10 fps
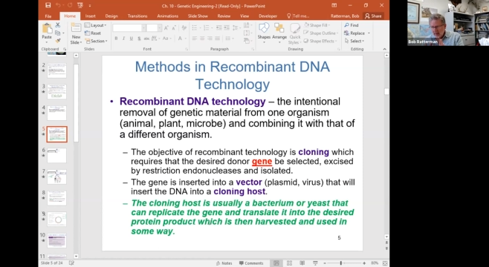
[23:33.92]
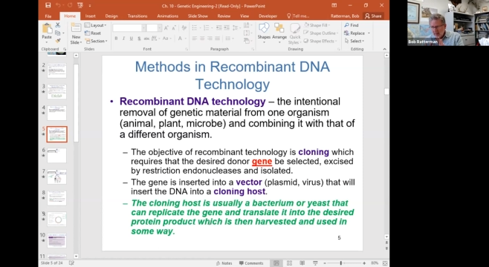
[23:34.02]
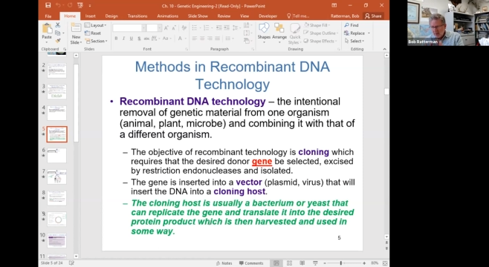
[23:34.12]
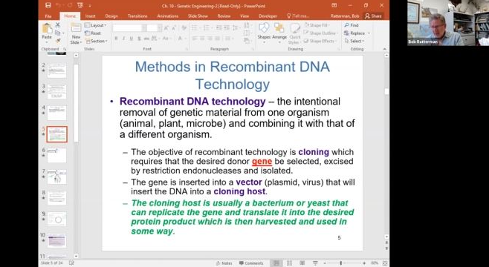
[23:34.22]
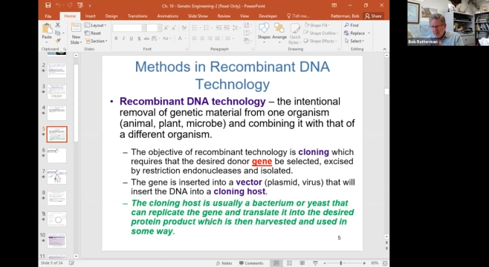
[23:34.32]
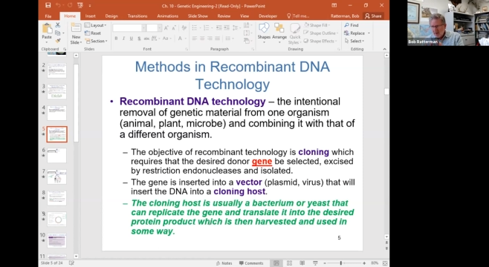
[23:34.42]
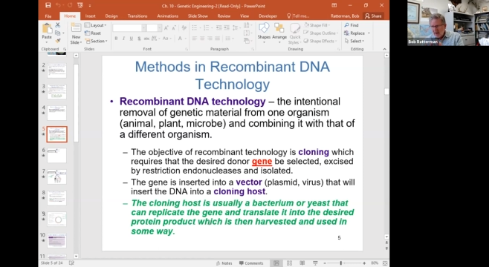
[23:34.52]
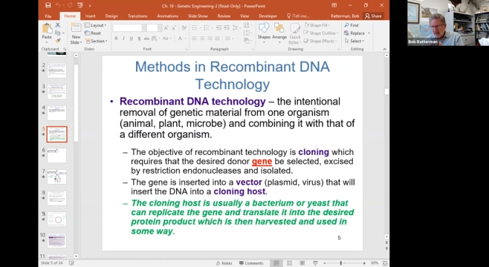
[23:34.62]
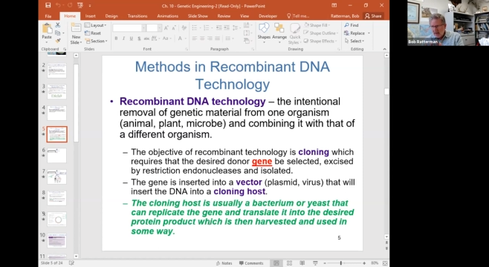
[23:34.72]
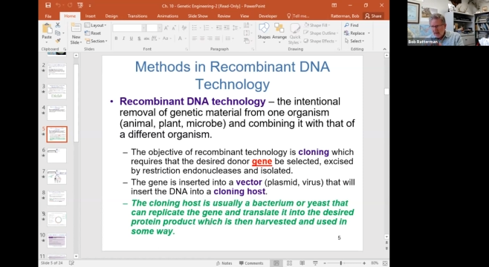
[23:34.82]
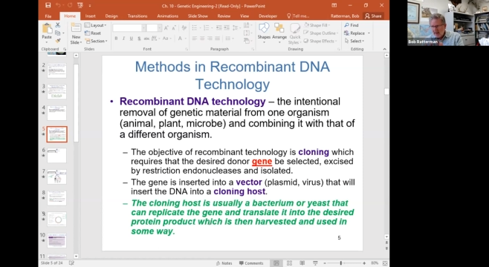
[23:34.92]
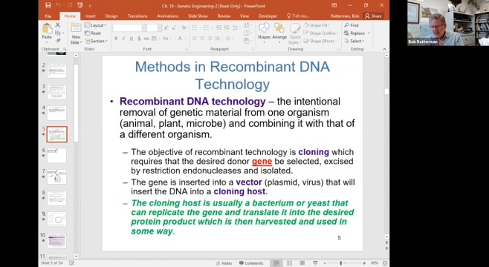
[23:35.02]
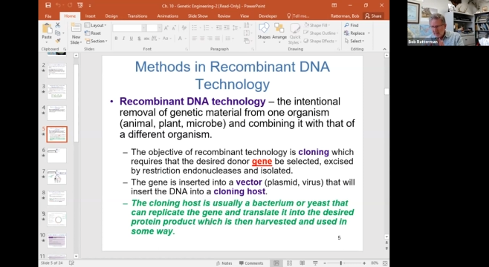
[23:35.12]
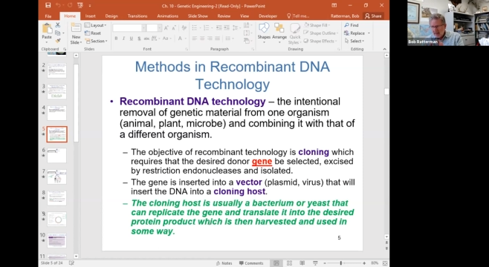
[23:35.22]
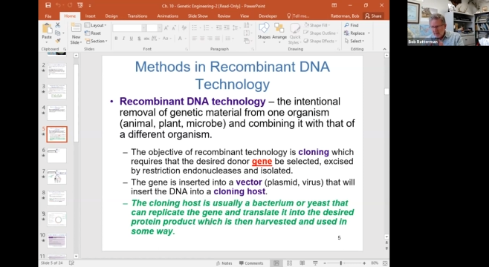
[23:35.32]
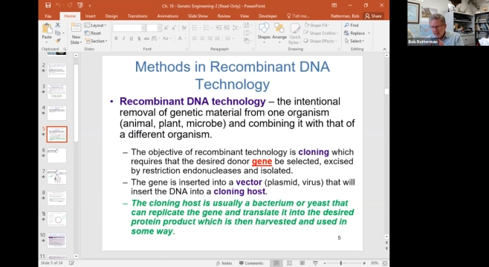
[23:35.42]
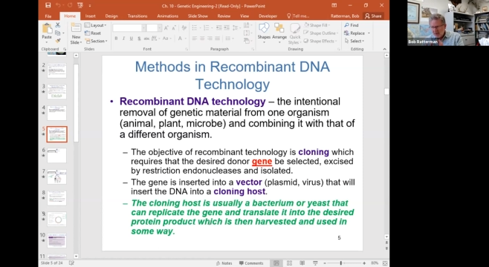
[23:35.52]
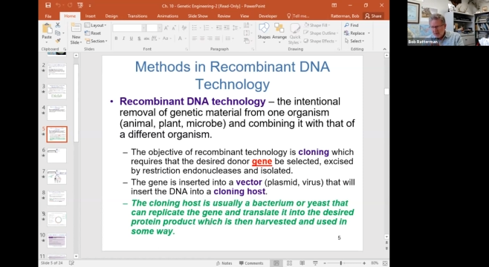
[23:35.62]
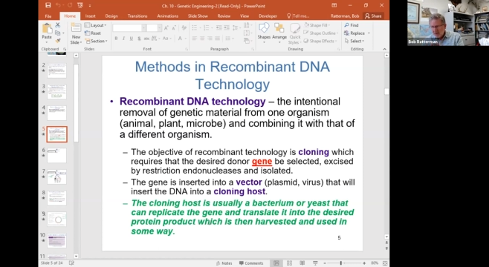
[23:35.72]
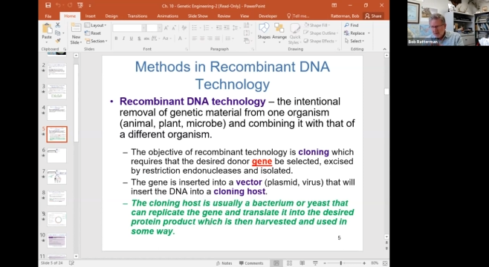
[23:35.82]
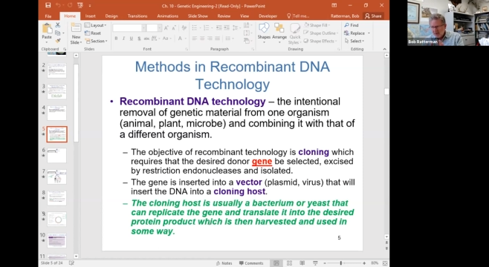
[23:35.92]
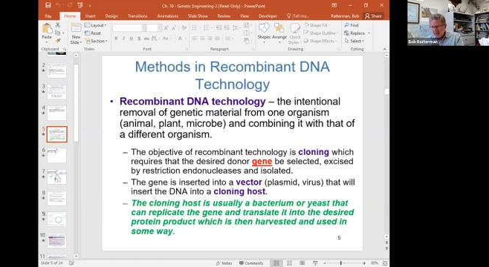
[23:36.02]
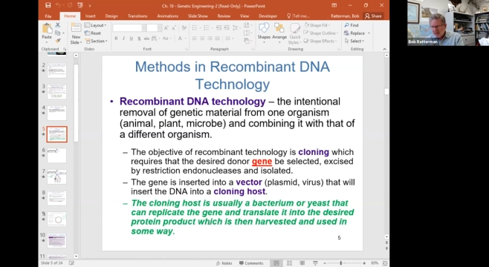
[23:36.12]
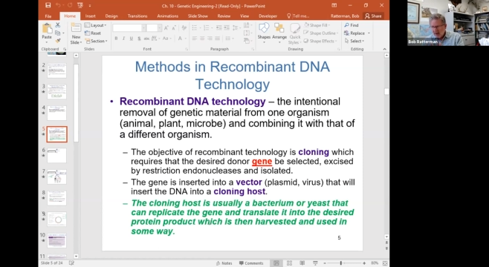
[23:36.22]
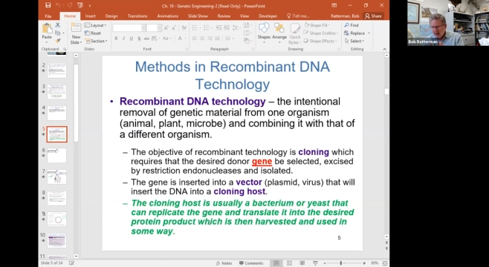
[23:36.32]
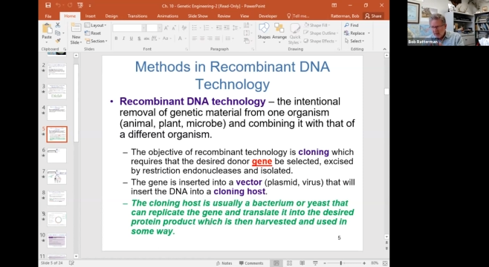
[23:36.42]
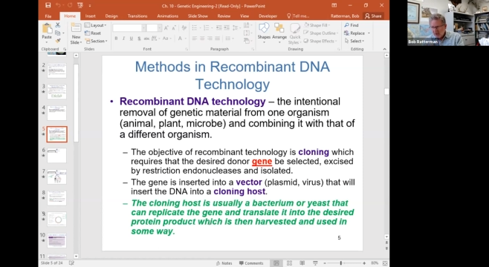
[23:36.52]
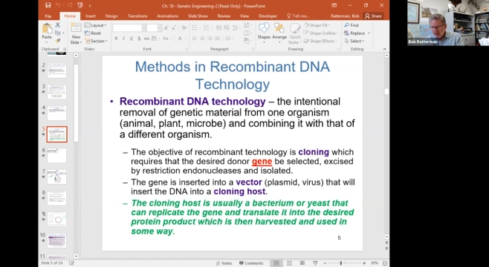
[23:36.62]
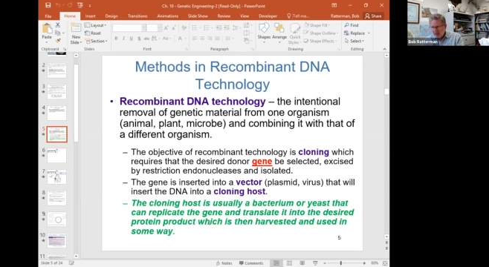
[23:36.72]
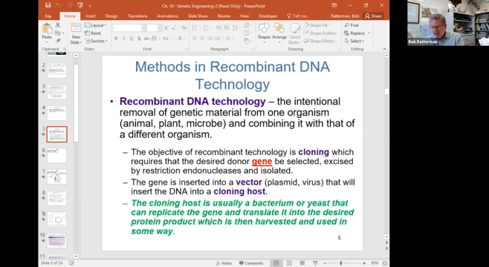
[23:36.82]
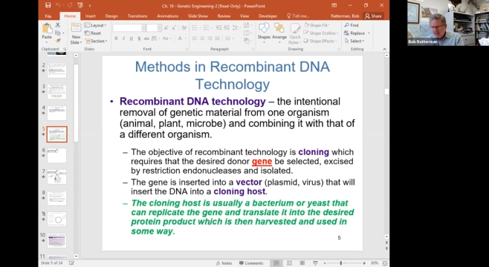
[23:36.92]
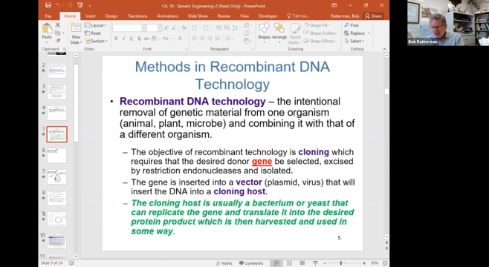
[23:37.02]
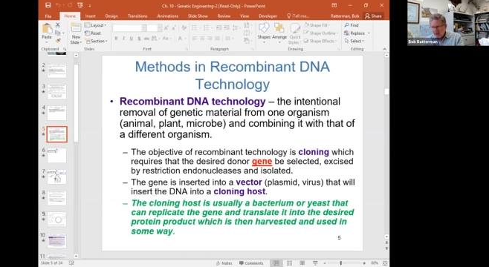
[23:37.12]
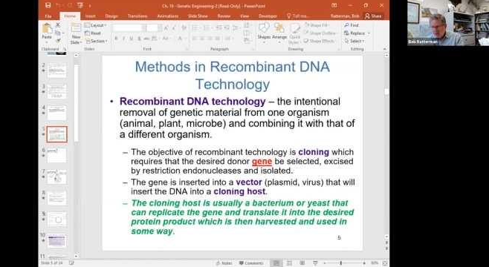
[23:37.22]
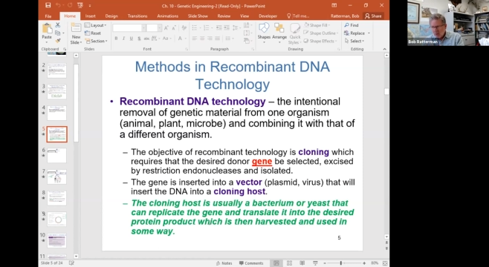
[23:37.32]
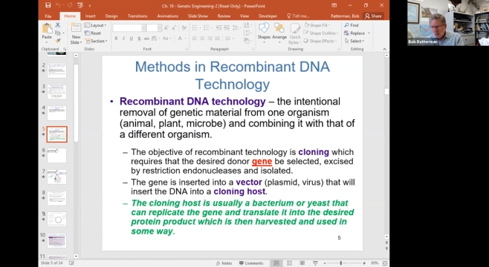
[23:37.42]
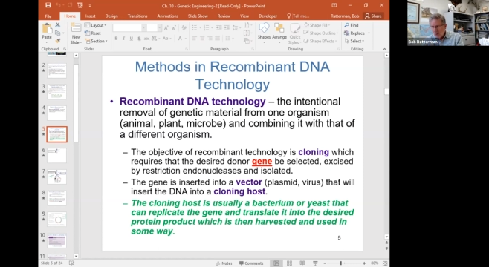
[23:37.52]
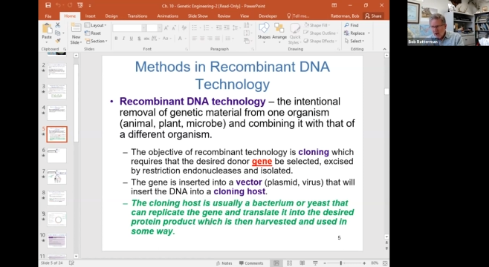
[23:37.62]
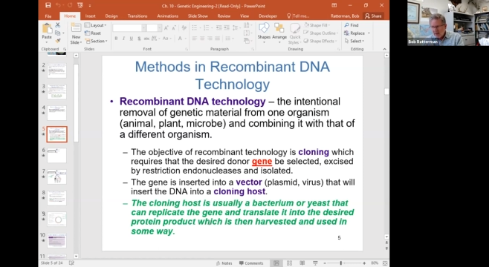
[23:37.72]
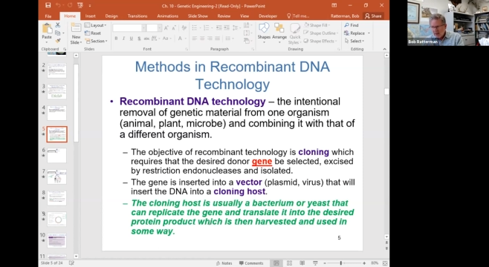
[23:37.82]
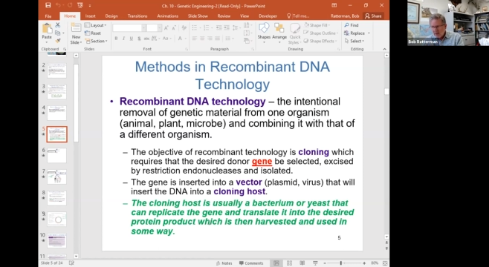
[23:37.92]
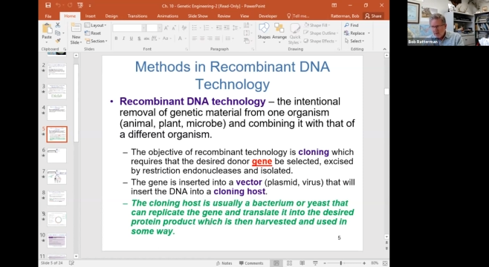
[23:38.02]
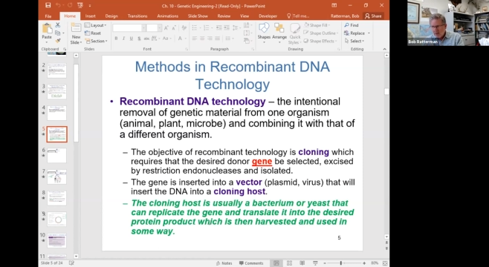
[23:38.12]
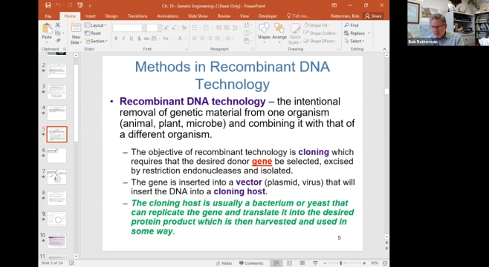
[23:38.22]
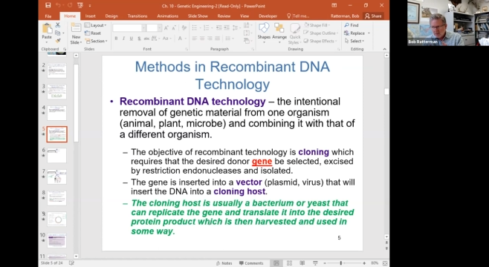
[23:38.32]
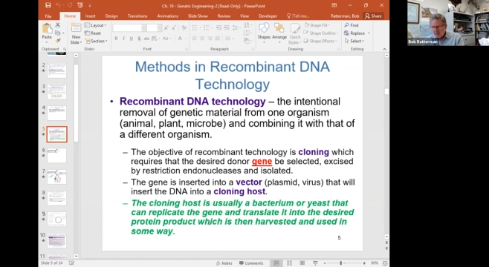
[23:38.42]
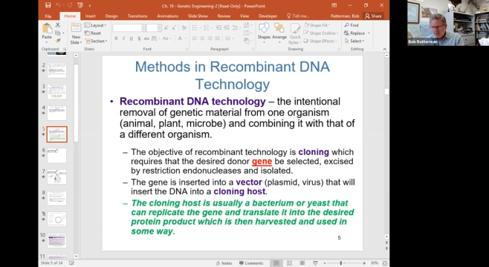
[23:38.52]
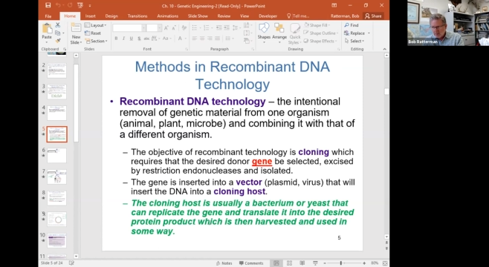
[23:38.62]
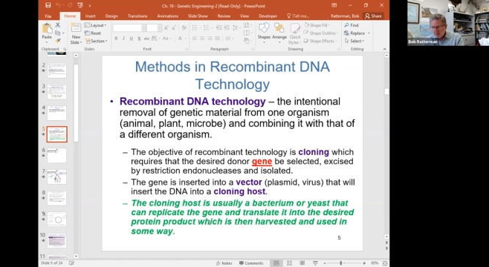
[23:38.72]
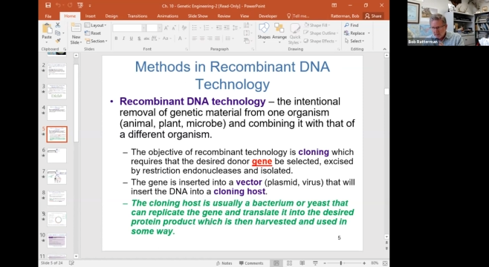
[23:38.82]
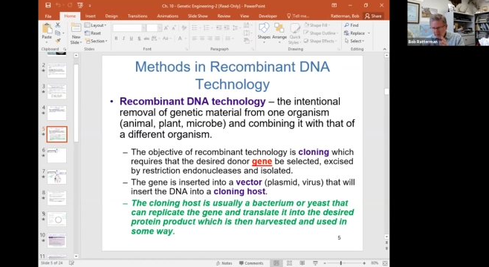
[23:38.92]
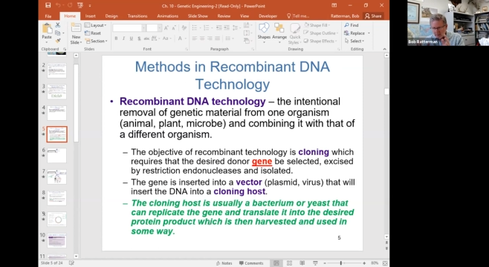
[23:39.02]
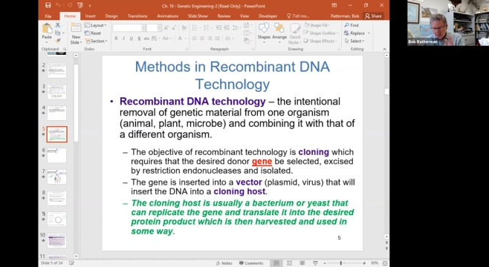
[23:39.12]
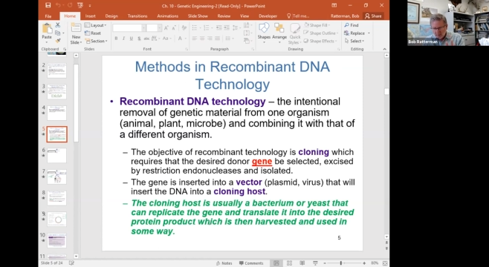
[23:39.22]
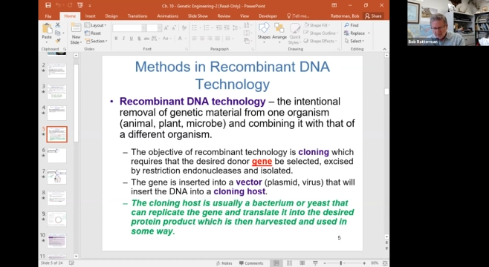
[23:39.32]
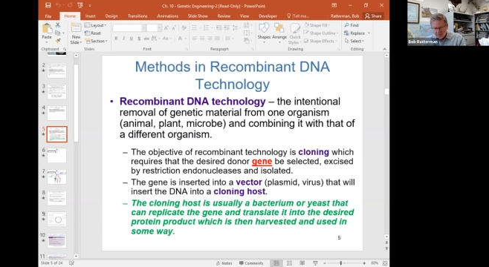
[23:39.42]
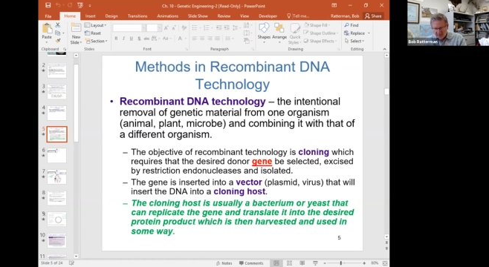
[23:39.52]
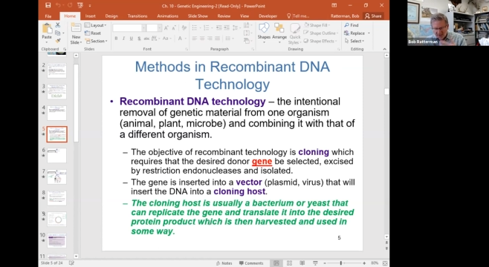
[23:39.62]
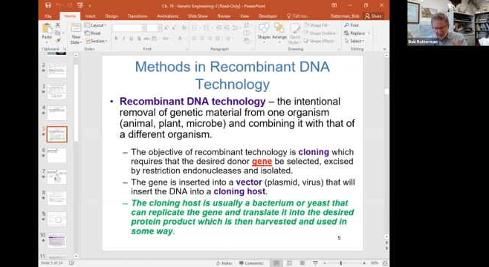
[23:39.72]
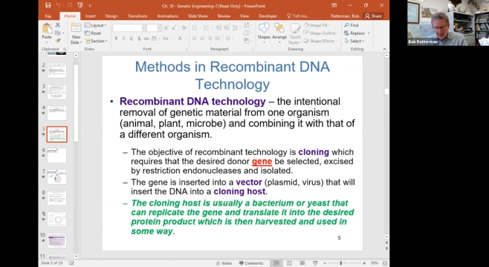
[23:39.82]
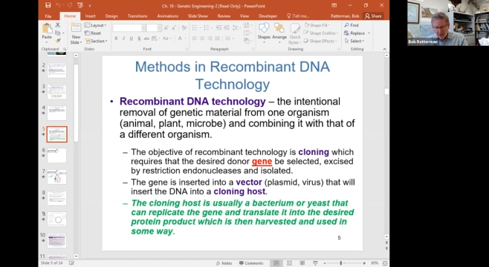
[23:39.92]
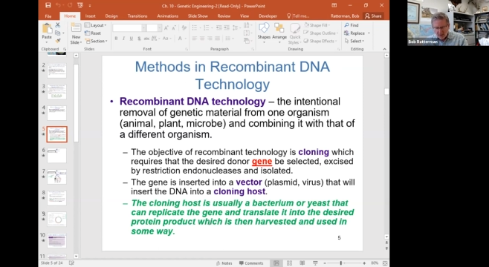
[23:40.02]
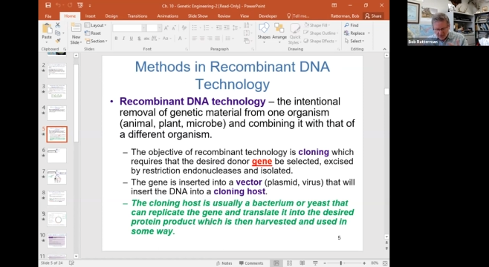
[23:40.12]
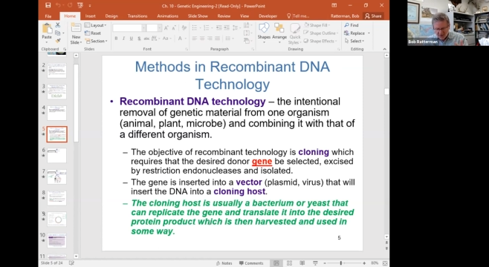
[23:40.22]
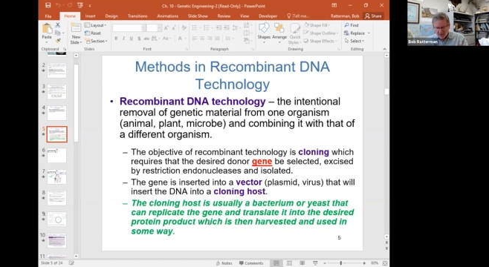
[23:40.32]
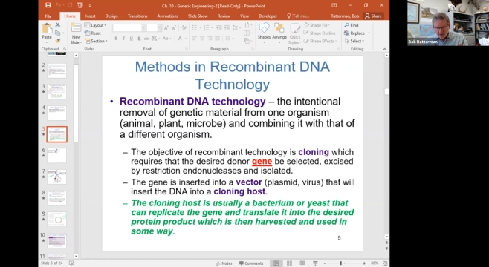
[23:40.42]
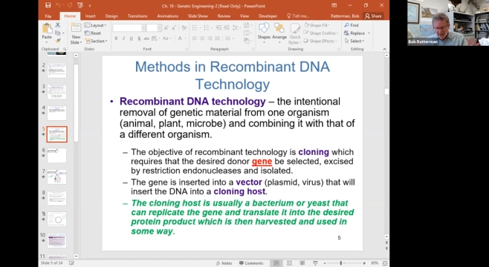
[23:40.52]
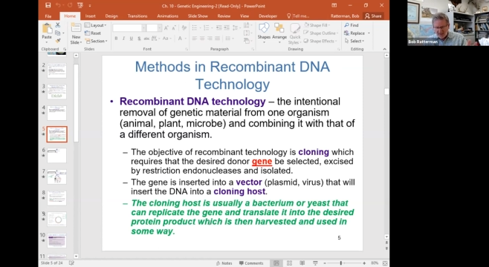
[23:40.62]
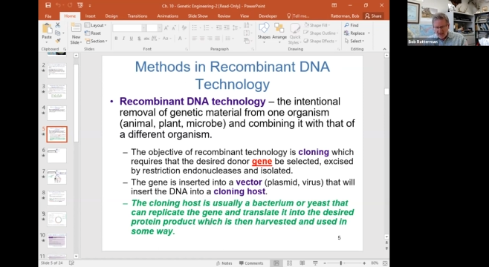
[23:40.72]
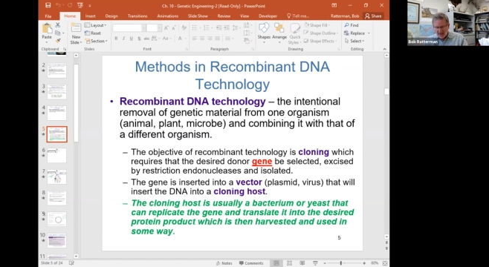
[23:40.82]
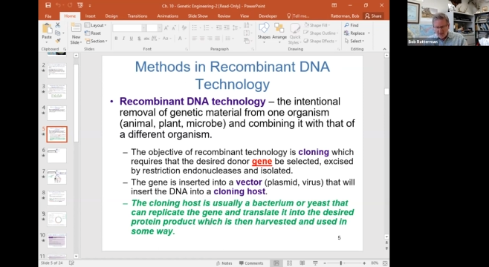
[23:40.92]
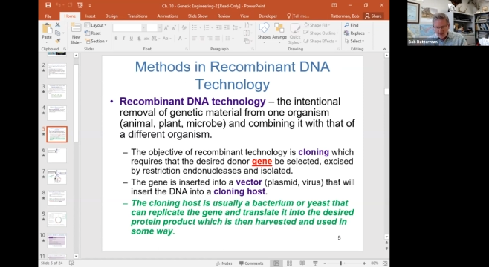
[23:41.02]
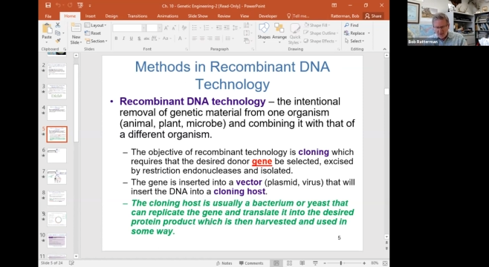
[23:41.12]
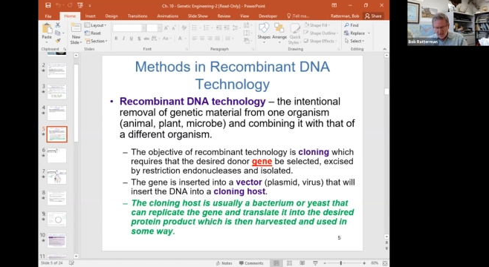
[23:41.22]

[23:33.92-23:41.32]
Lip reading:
No face is visible, so there are no lips to read.